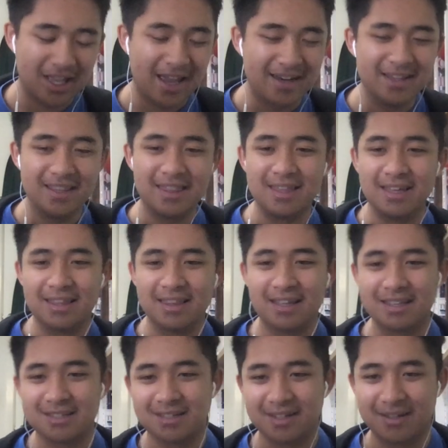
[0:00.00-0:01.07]
anything
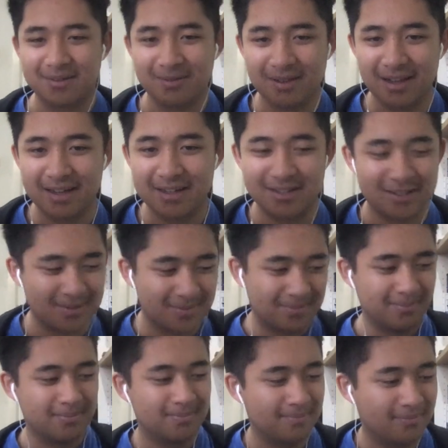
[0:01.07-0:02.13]
that's like related to,
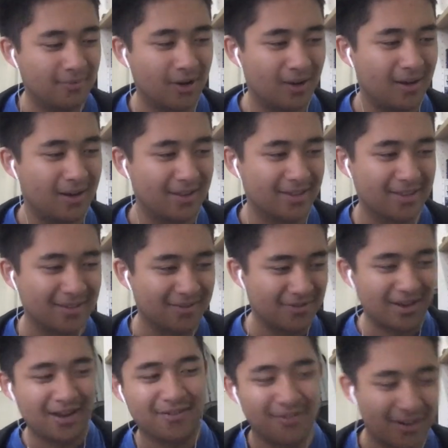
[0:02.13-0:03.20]
well, other than for
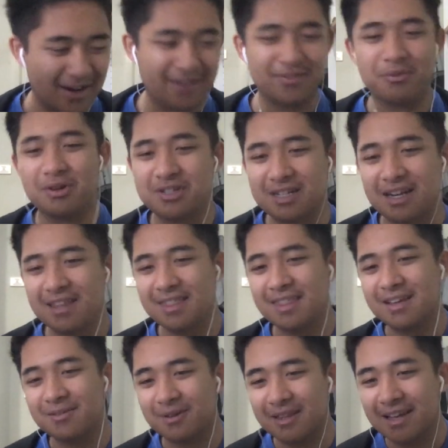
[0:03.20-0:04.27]
F one. I haven't watched anything
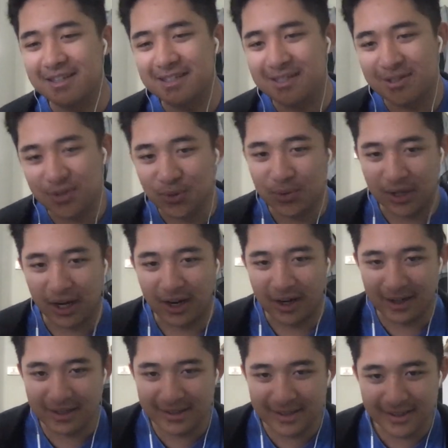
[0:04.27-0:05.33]
related to
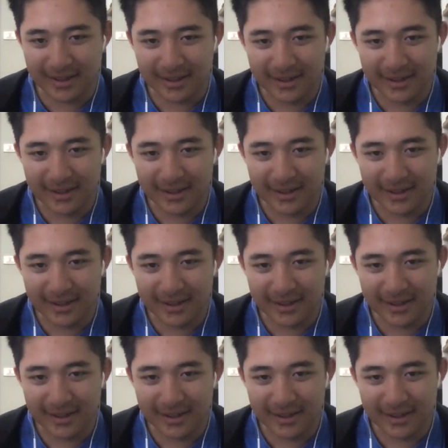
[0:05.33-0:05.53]
cars.